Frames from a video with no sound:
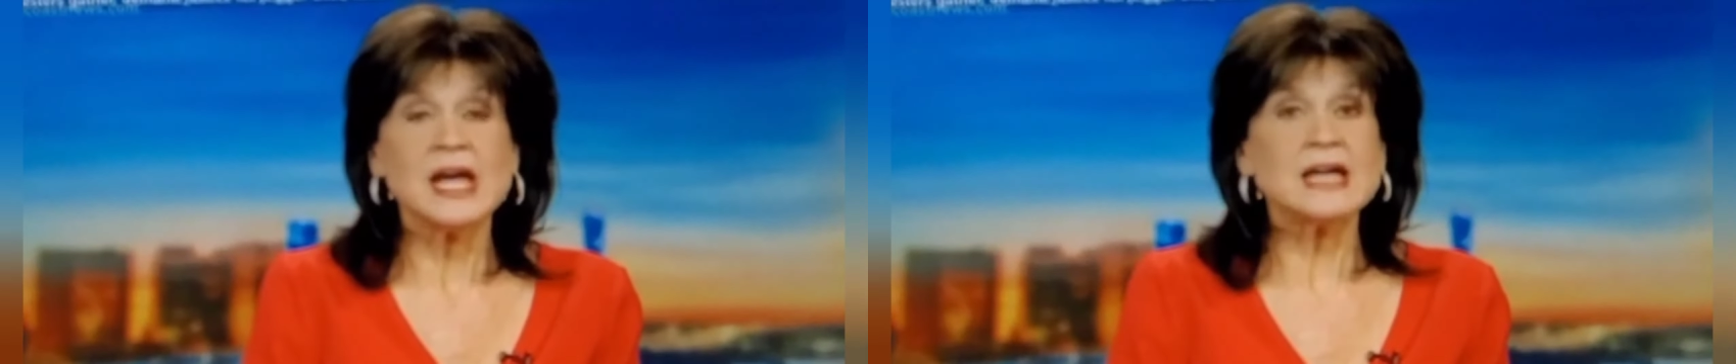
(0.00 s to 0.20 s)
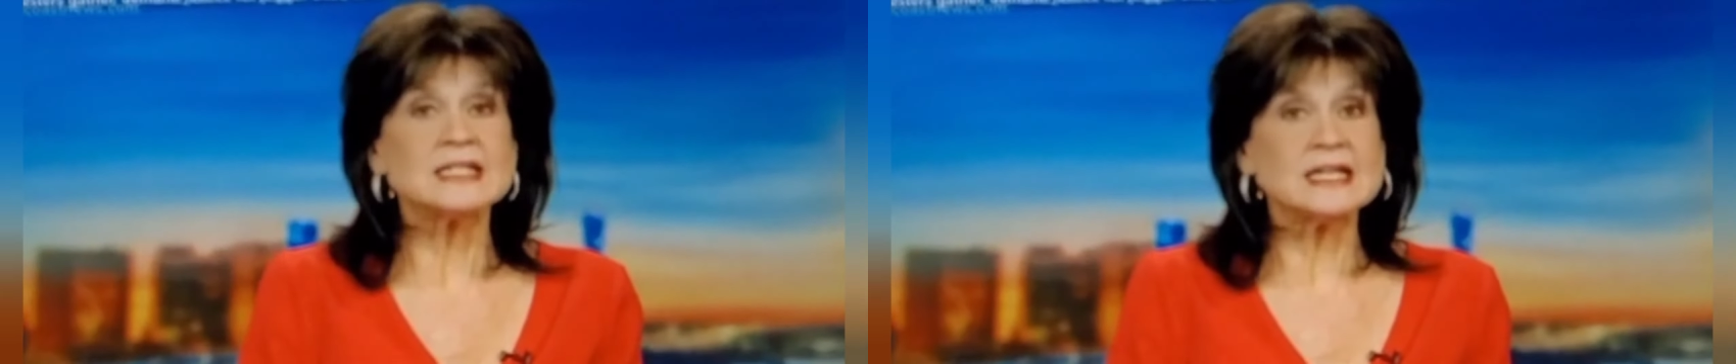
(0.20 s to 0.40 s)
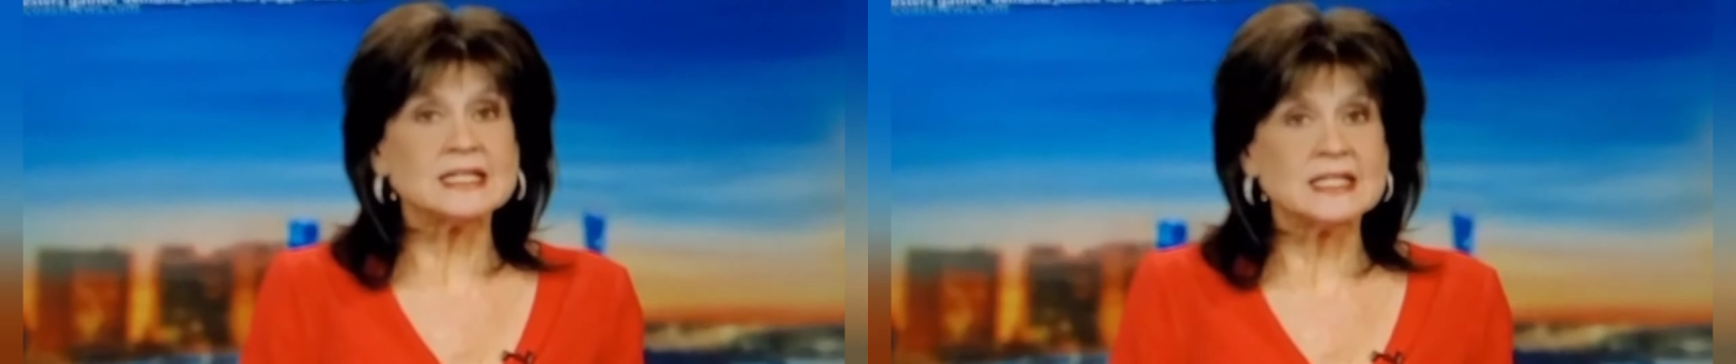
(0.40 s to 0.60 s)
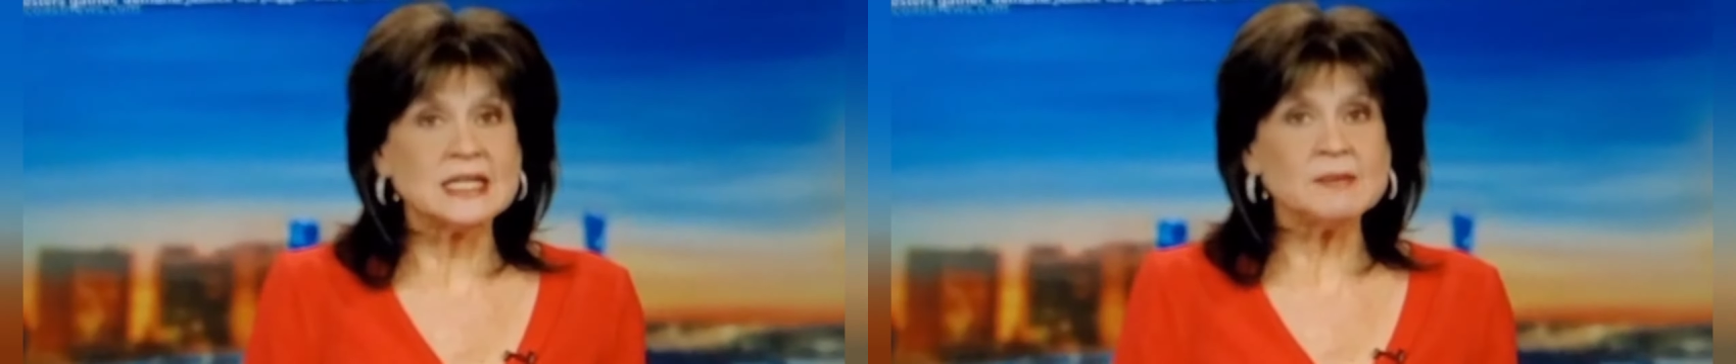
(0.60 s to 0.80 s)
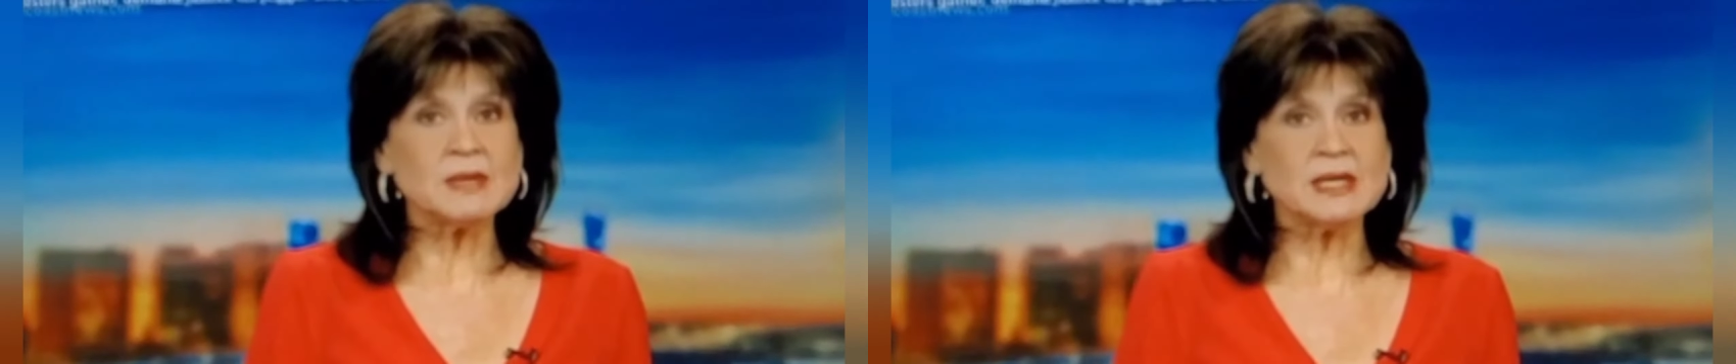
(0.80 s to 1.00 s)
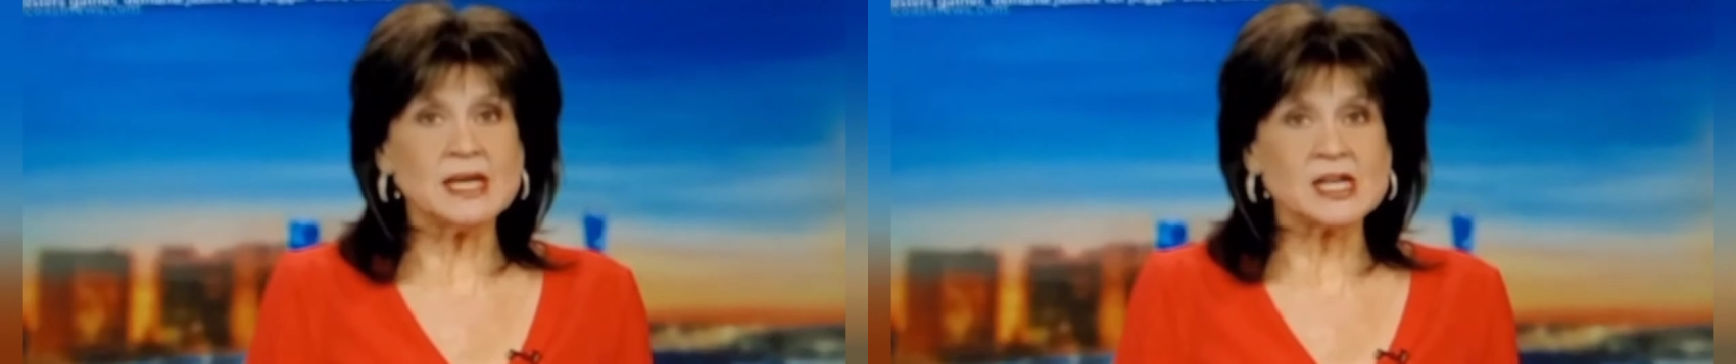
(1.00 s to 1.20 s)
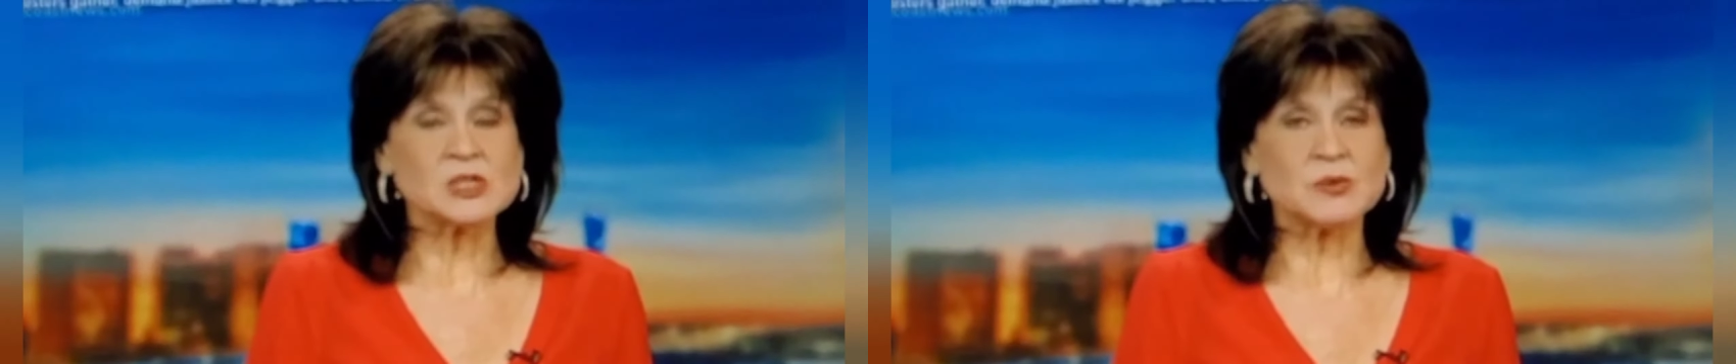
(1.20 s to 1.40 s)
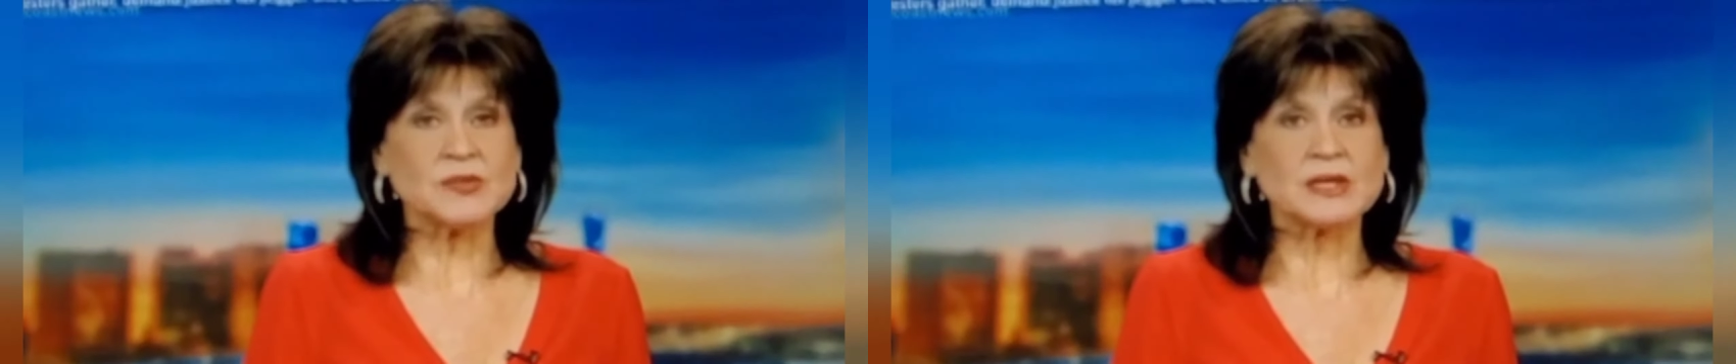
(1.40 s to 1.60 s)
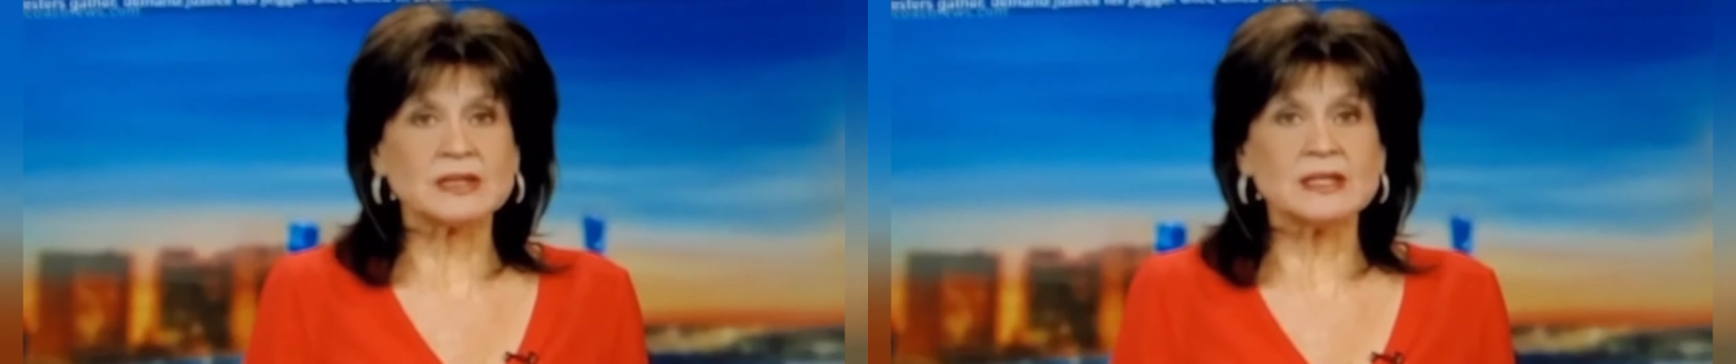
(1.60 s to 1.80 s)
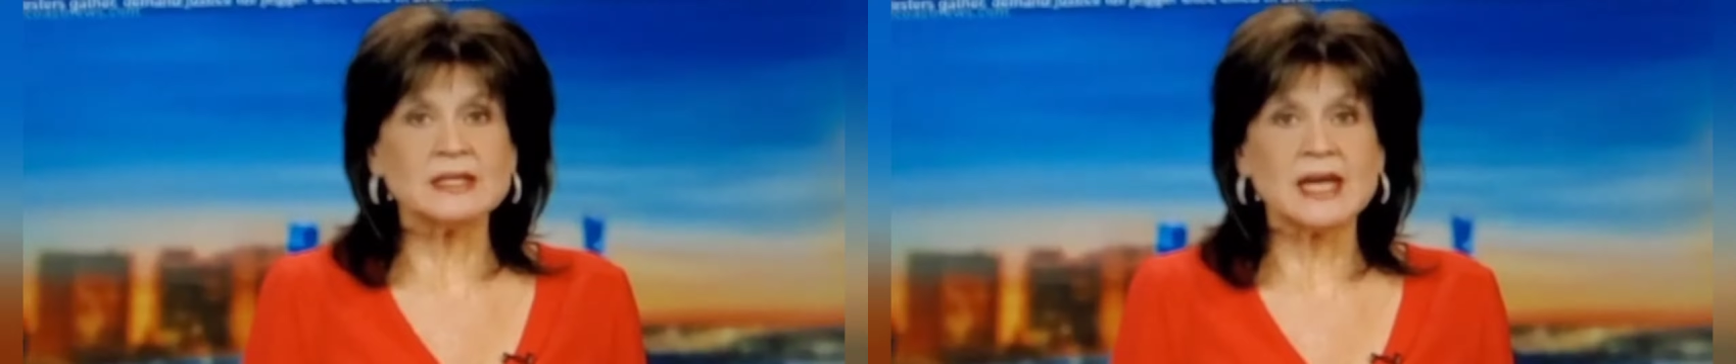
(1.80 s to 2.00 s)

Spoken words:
has a deep connection with the Glynn